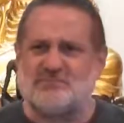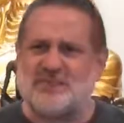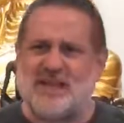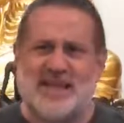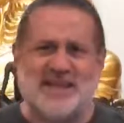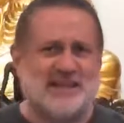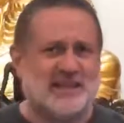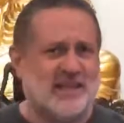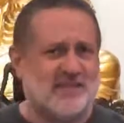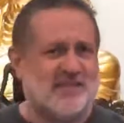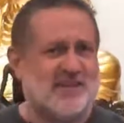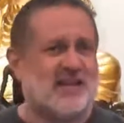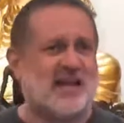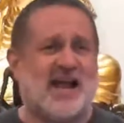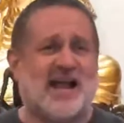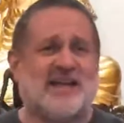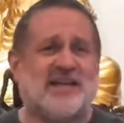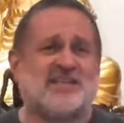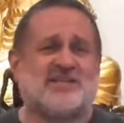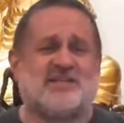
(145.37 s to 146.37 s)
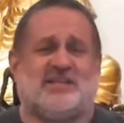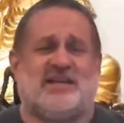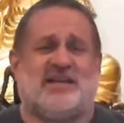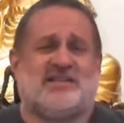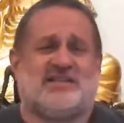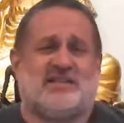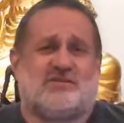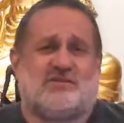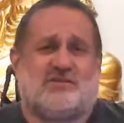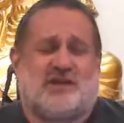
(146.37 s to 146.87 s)
And loving kindness
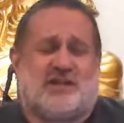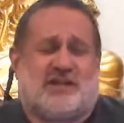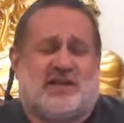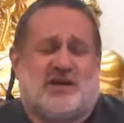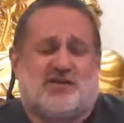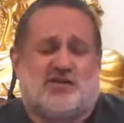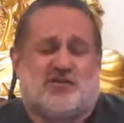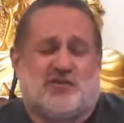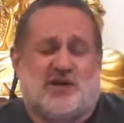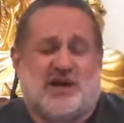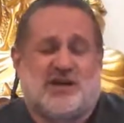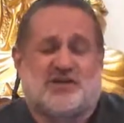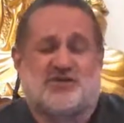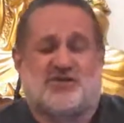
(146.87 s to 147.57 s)
isn't really a great